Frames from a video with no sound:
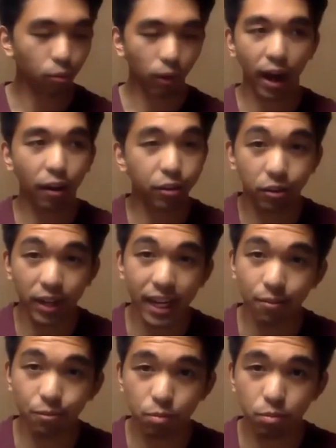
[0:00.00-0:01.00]
how your
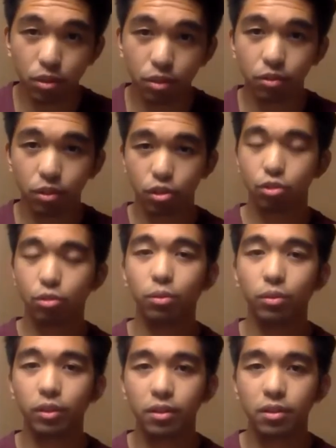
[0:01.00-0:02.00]
hips move, your
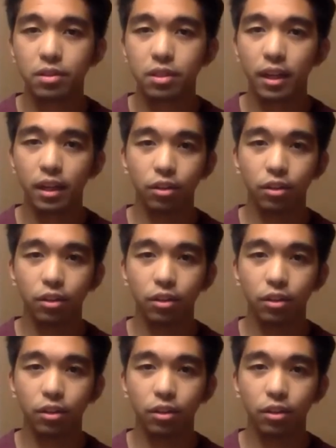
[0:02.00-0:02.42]
shoulders,